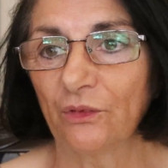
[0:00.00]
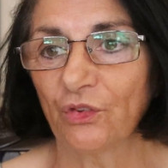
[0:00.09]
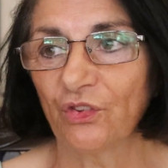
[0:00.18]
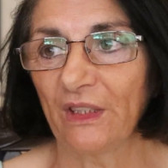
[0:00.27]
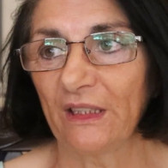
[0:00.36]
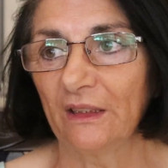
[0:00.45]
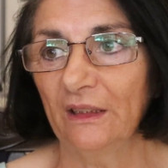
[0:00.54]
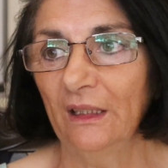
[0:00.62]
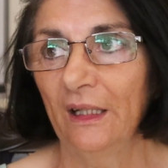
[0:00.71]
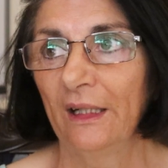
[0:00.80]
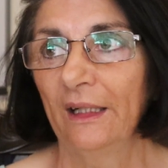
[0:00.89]

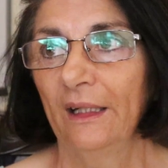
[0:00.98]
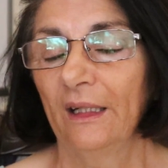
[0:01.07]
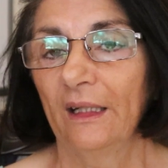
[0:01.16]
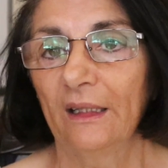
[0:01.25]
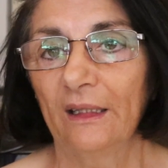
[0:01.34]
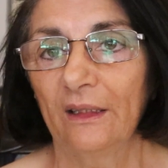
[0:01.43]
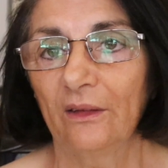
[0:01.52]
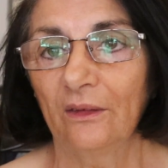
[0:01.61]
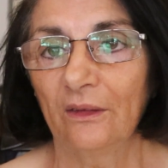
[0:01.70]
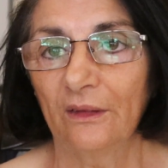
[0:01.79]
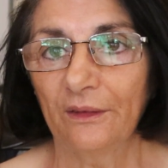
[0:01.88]
understanding.
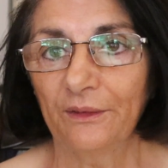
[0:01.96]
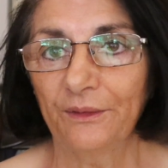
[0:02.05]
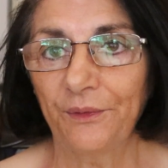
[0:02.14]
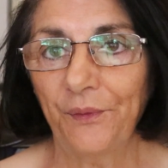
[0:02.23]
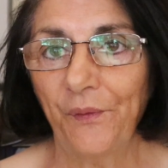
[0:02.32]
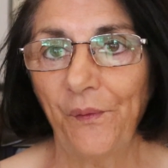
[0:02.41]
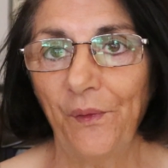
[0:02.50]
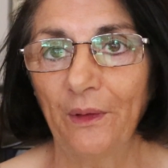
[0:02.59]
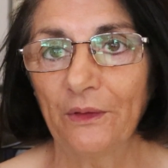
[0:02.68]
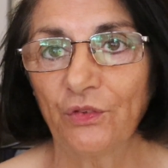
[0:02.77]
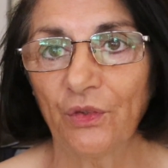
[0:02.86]
And
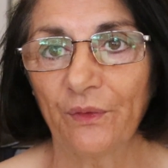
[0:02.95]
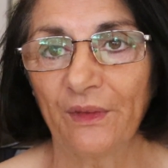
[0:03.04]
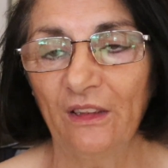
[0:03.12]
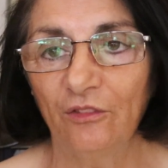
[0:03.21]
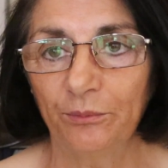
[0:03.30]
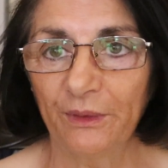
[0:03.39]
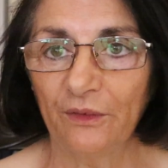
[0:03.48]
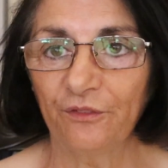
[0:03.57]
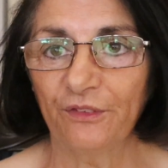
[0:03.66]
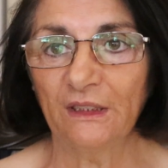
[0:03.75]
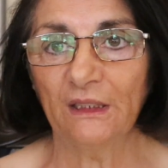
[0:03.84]
so they've
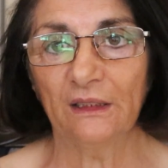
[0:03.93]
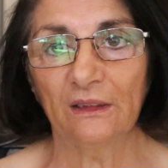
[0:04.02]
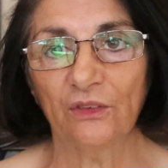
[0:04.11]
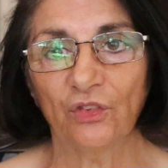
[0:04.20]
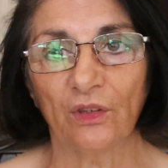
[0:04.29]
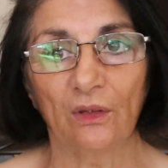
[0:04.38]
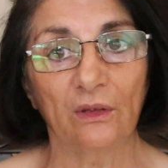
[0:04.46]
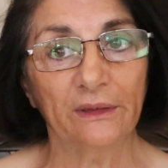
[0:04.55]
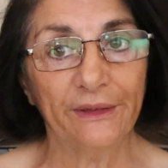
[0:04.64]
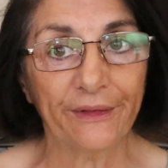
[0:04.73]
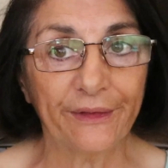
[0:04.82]
been fighting this
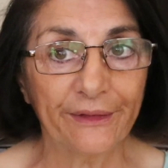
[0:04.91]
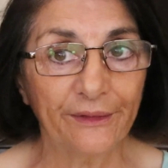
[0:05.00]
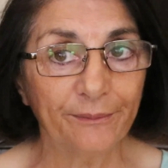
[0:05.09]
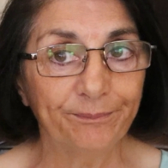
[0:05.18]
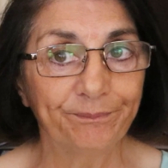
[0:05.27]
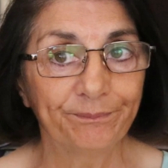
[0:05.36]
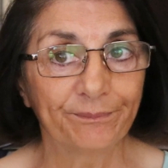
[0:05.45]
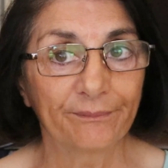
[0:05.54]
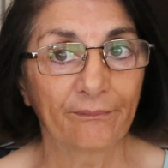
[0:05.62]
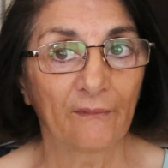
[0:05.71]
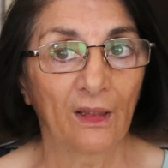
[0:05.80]
long and hard.
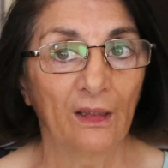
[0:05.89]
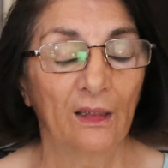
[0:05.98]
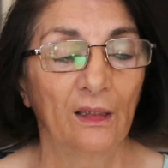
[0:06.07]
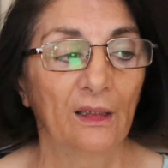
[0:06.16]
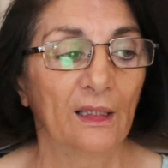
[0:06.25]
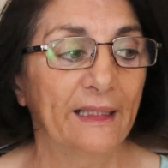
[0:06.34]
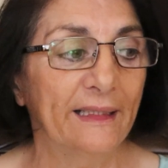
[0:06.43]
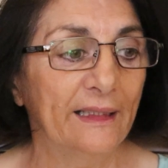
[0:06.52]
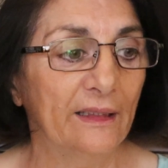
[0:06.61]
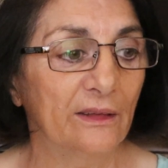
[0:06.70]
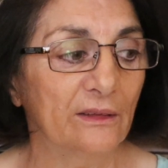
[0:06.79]

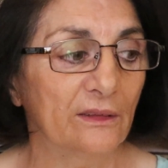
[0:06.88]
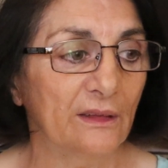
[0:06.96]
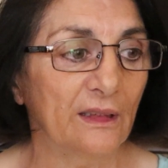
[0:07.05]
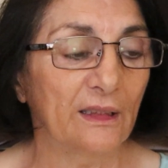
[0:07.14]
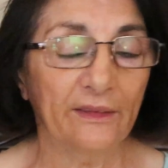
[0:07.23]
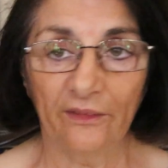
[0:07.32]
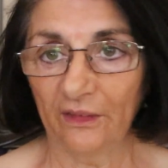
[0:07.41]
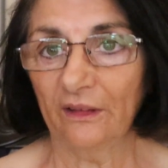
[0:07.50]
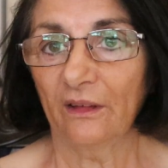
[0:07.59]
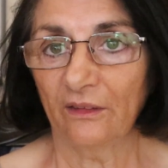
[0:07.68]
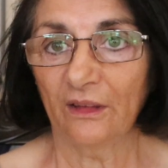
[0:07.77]
And I
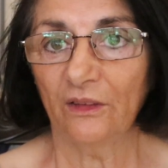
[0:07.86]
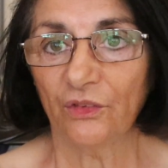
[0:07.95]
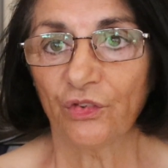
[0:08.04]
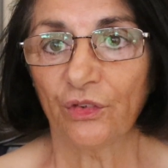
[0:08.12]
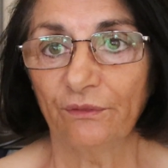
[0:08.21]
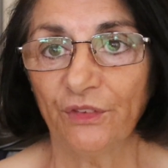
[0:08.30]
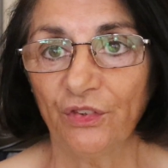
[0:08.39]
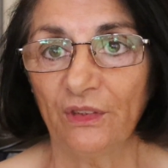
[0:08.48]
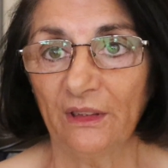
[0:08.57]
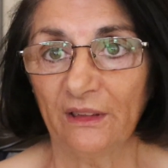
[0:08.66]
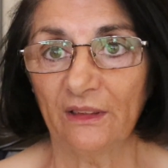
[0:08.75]
think that they deserve a
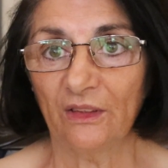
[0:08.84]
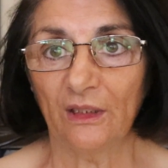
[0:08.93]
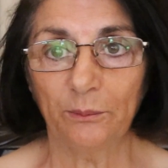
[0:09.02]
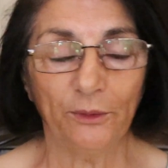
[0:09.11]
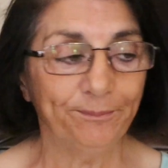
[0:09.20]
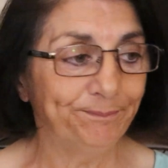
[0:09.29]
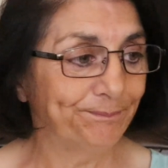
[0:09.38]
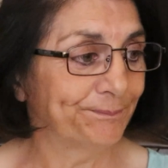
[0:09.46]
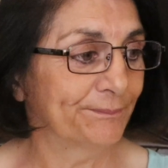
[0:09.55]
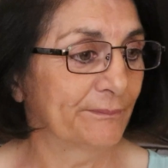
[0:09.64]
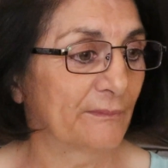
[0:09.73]
seat at the table,
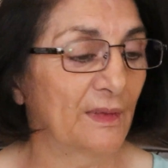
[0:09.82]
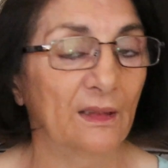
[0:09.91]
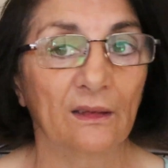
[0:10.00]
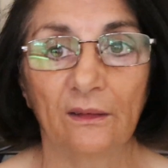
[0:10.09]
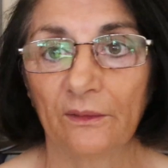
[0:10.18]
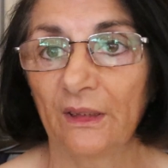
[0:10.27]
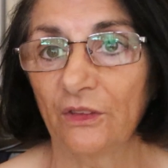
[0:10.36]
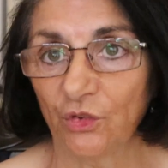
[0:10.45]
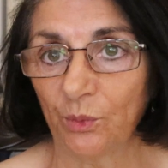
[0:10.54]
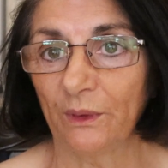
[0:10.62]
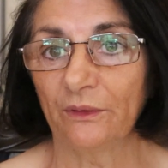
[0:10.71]

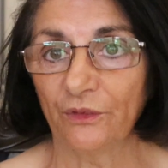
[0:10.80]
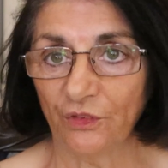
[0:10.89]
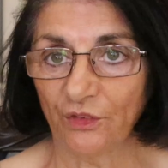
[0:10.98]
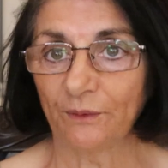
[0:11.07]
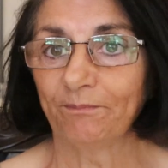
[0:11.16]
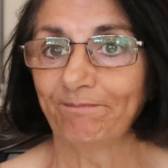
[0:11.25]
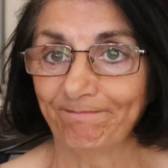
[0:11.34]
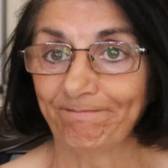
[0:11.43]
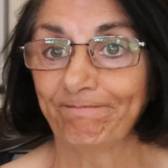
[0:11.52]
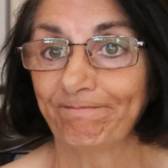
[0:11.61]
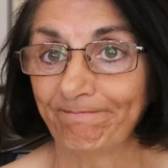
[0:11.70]
as well as
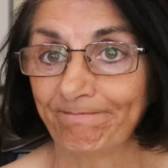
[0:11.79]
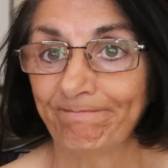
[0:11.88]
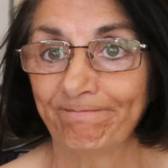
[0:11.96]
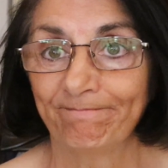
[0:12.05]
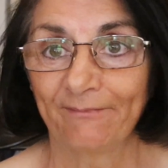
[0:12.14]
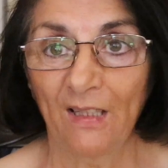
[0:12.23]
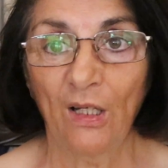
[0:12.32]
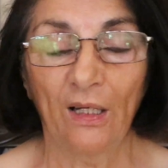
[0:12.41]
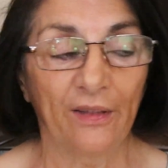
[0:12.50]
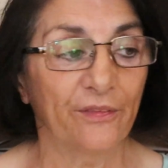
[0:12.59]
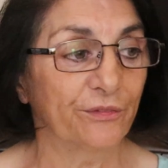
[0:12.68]

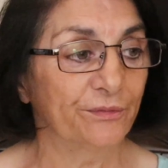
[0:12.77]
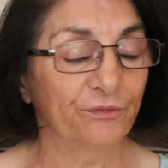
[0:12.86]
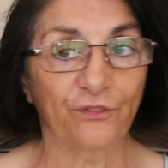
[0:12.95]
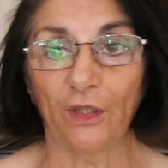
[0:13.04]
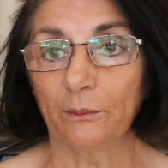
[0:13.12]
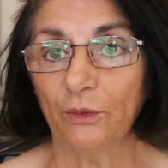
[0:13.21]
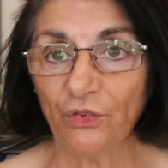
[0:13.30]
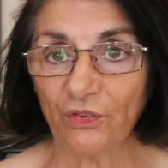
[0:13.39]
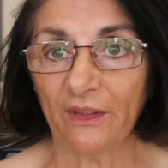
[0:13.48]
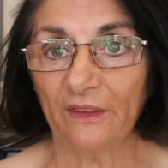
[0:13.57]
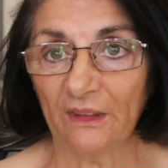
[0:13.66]
other
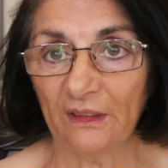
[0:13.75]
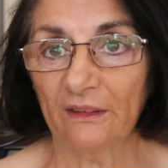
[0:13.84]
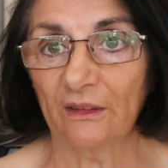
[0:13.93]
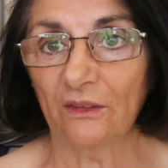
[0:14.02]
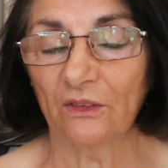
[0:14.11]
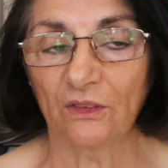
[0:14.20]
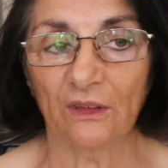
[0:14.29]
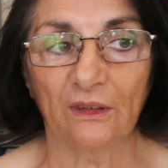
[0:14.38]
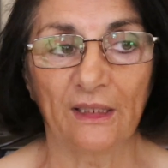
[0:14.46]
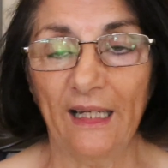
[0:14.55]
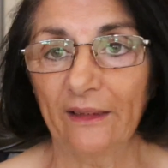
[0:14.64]
farmers. I think that
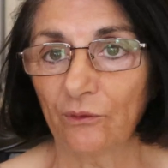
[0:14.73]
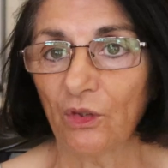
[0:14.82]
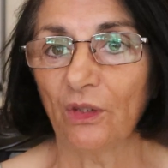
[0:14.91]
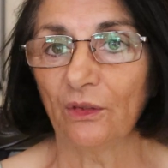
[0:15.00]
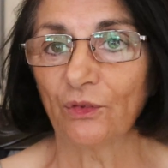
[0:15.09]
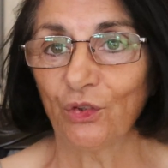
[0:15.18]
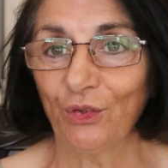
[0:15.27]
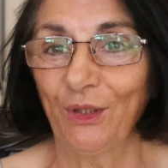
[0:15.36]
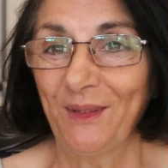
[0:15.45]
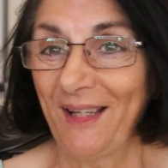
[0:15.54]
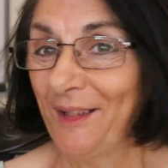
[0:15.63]

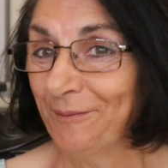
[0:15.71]
agriculture